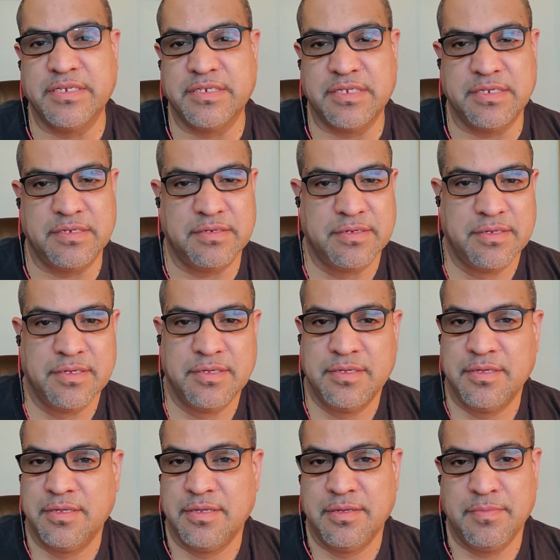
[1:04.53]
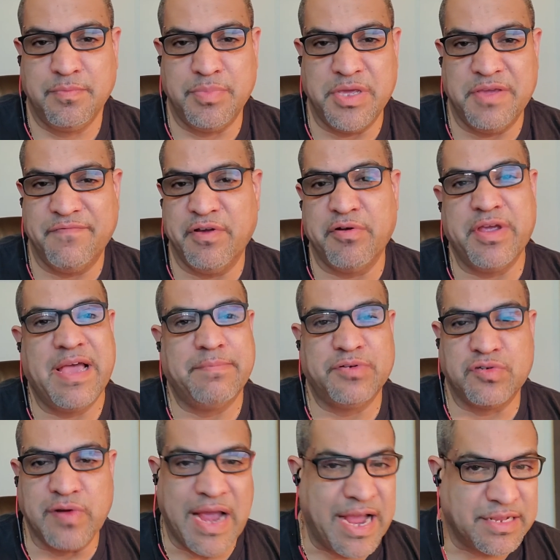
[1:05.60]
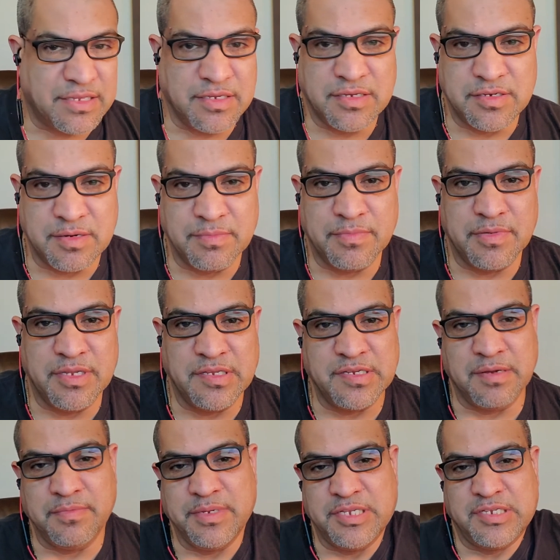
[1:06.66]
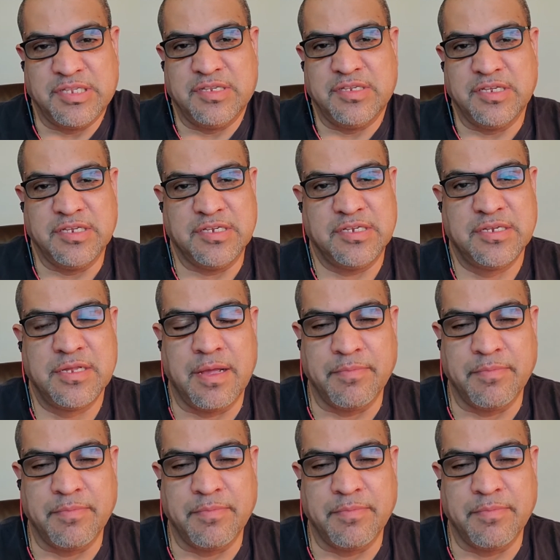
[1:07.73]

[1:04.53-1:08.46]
and being very abstract in some instances.